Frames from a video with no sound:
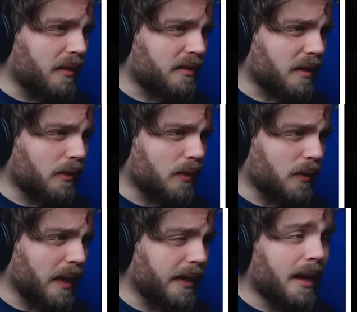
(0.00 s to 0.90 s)
Let's go
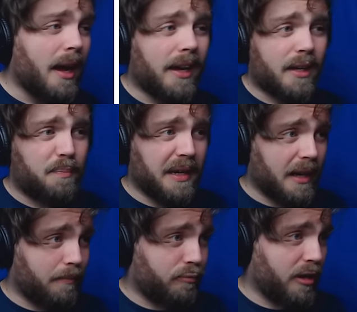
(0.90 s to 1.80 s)
do that. I could
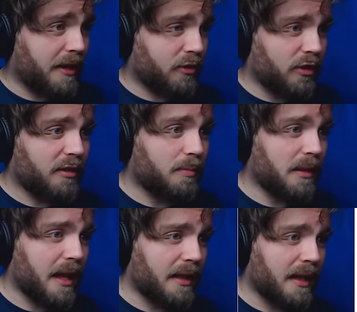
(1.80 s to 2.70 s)
pick up branches,
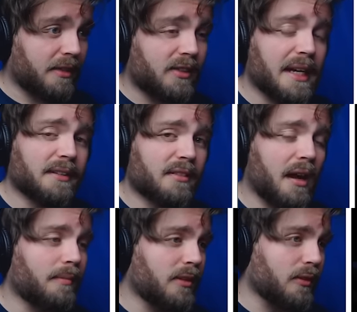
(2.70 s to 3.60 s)
but that takes
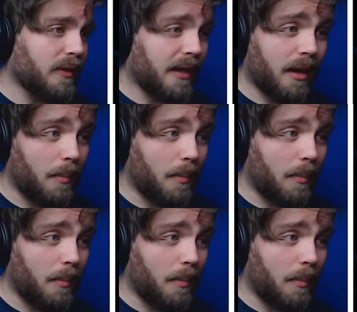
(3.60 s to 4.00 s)
time to do that.